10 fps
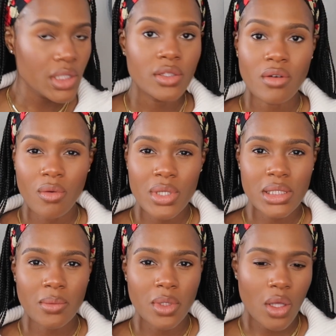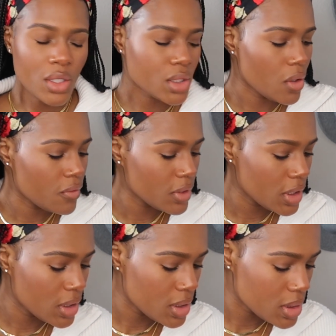to throw on some gloss over
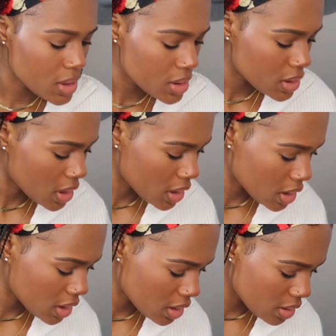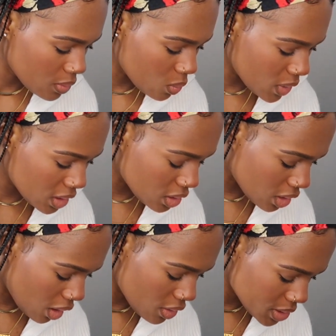this. What
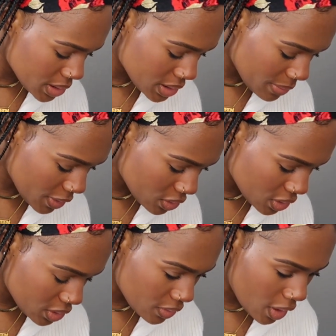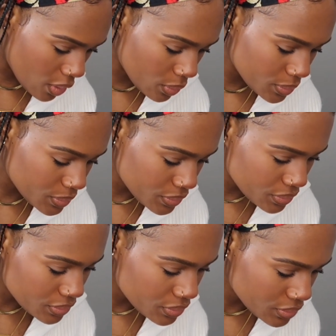gloss am I going to do though?